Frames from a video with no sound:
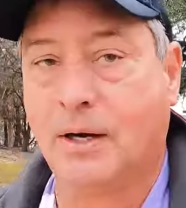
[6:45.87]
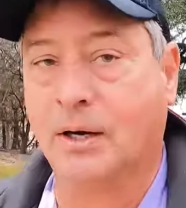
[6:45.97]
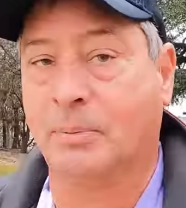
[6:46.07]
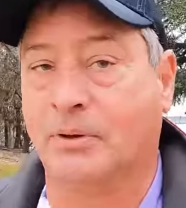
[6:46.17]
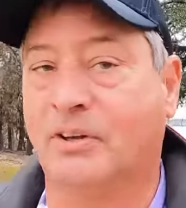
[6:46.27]
a
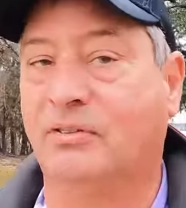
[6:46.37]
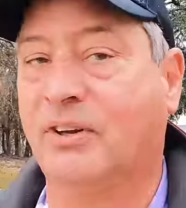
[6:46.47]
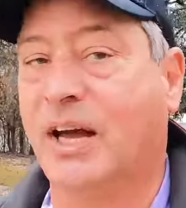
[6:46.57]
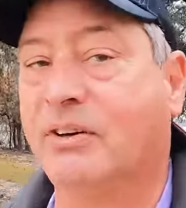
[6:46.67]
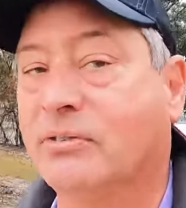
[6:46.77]
couple of these
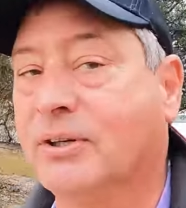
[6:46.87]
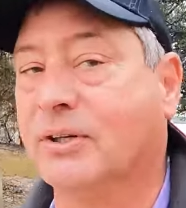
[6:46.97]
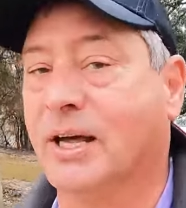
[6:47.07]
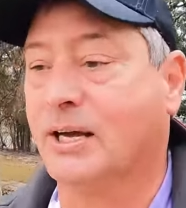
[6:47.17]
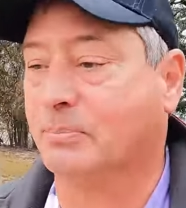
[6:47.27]
sites
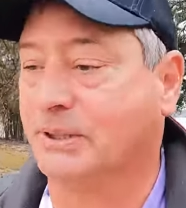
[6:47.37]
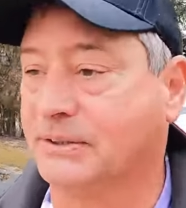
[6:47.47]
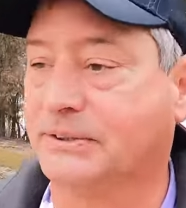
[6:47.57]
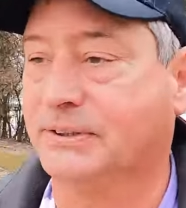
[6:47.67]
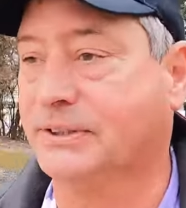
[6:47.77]
look like
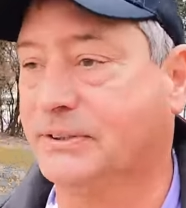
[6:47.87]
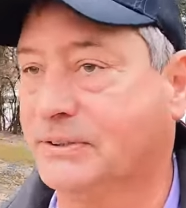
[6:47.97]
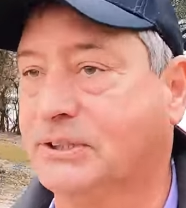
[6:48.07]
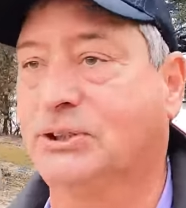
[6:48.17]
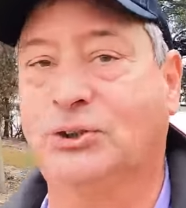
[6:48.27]
places
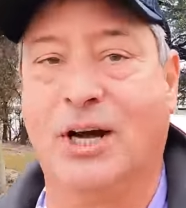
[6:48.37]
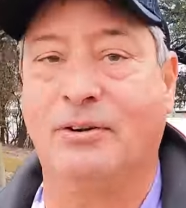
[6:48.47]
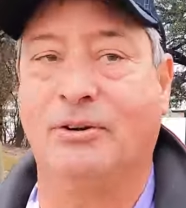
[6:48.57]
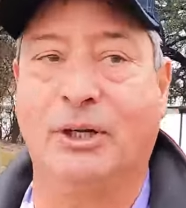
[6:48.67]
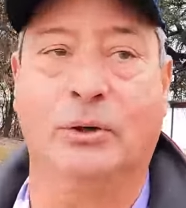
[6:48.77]
he's he's
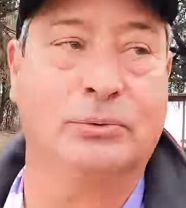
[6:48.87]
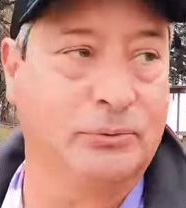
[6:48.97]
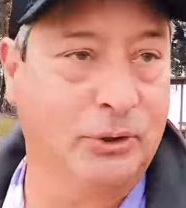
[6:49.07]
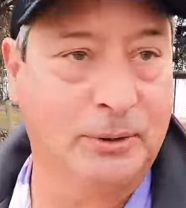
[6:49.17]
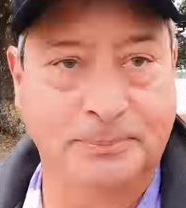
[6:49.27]
shot videos
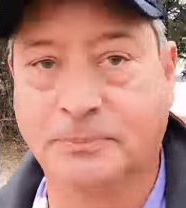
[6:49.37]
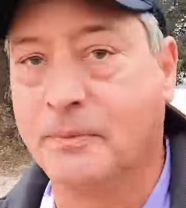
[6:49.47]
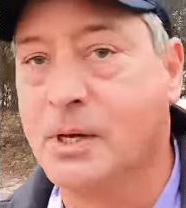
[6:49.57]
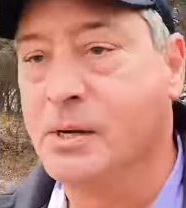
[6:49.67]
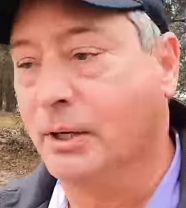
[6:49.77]
from.
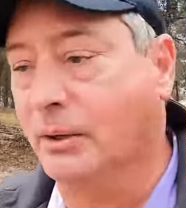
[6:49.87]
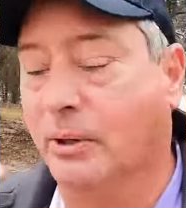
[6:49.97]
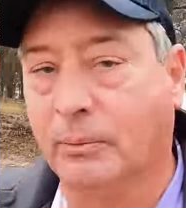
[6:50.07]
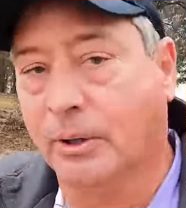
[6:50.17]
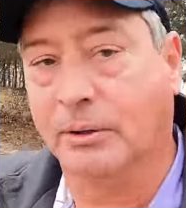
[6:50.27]

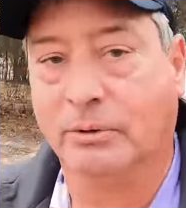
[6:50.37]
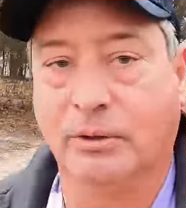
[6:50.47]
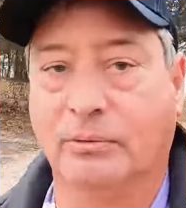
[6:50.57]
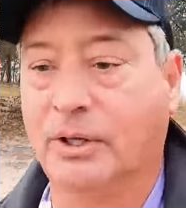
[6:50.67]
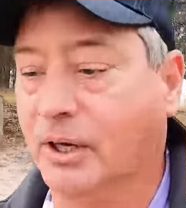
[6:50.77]
Anyway, we're gonna run
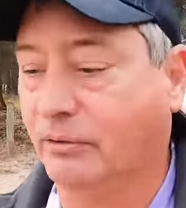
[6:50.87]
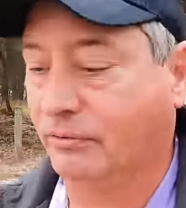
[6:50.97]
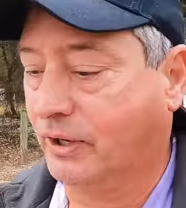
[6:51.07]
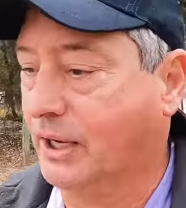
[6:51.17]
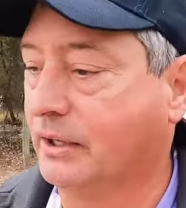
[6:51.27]
over to the other
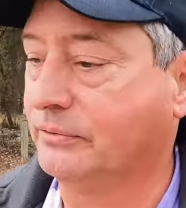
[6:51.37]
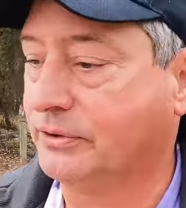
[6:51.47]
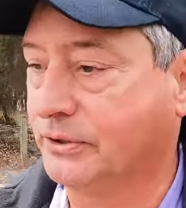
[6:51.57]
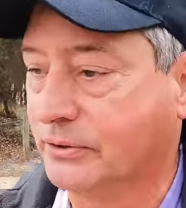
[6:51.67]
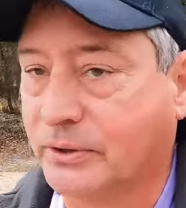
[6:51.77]
side of
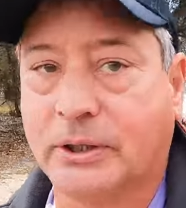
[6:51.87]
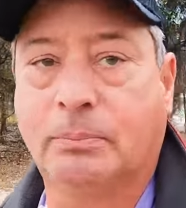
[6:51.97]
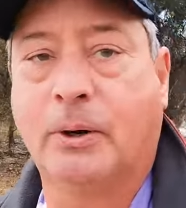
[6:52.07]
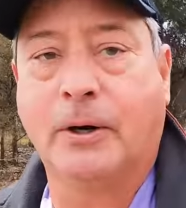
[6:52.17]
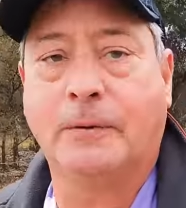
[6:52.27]
Steel
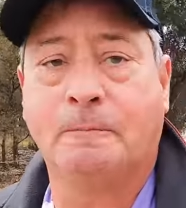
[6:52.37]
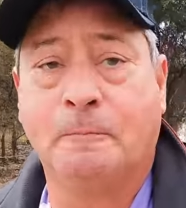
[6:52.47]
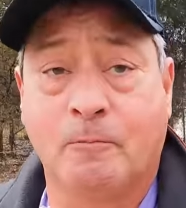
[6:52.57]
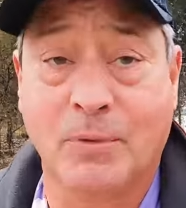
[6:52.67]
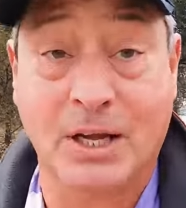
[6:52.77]
Creek Park
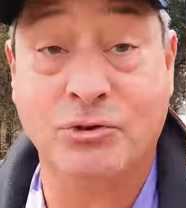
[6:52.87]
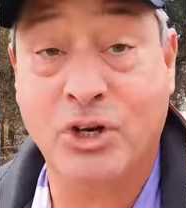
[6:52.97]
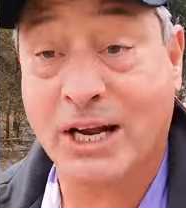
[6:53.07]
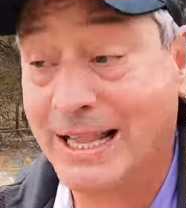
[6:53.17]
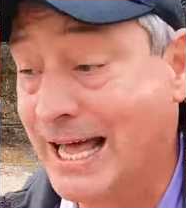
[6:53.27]
and
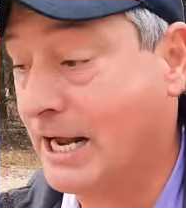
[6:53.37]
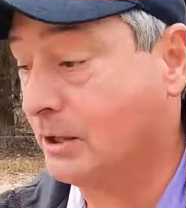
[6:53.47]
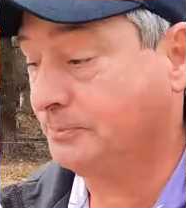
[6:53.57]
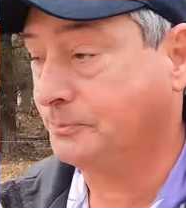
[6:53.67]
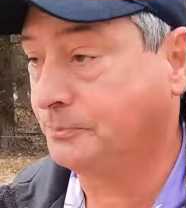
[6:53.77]
check that out.